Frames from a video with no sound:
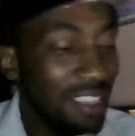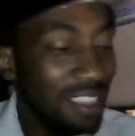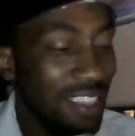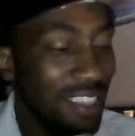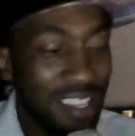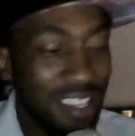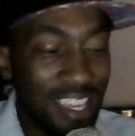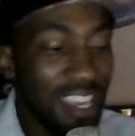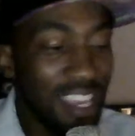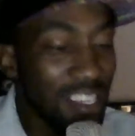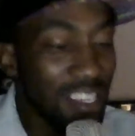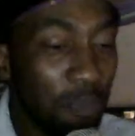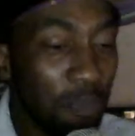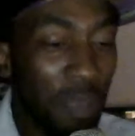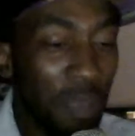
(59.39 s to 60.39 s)

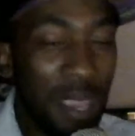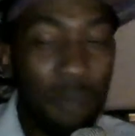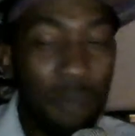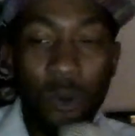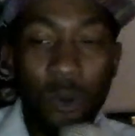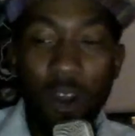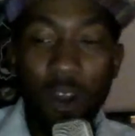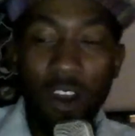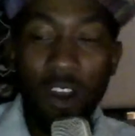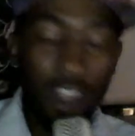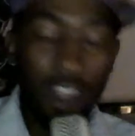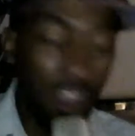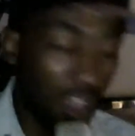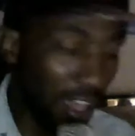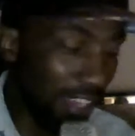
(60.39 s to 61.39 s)
These people
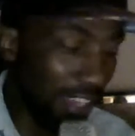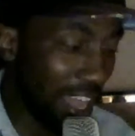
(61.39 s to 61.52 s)
are